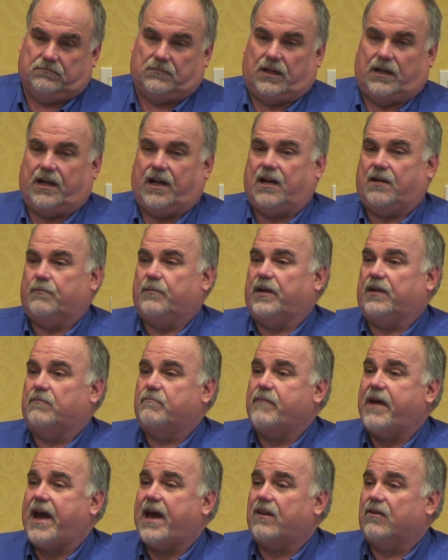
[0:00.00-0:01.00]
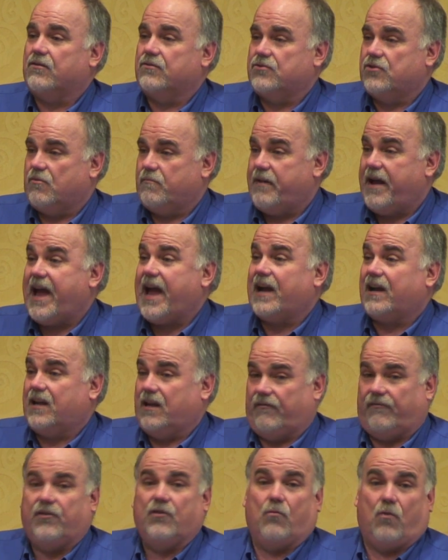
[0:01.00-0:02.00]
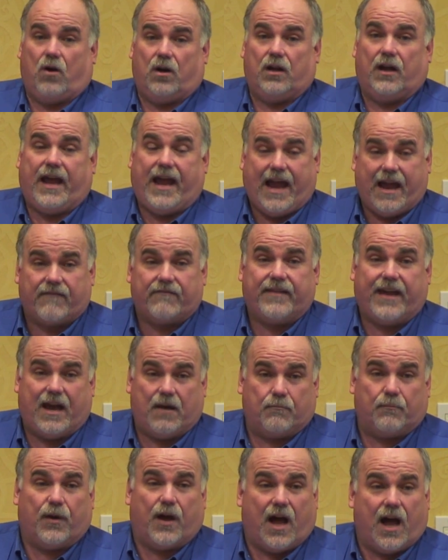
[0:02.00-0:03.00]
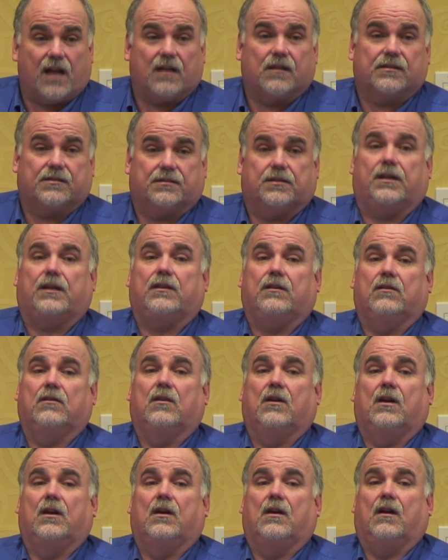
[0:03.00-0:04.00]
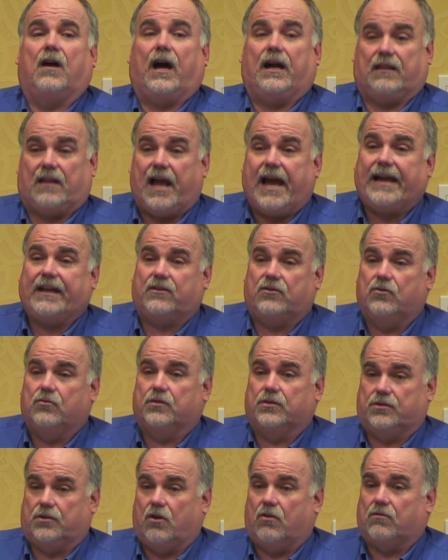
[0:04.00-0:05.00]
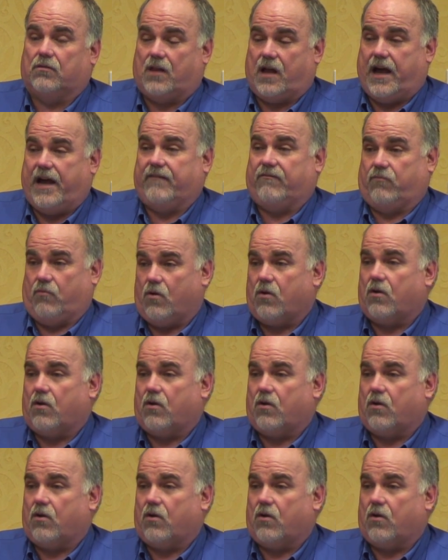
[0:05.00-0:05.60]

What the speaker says: I got a big pat on your back if you want to have that policy. I like doing no live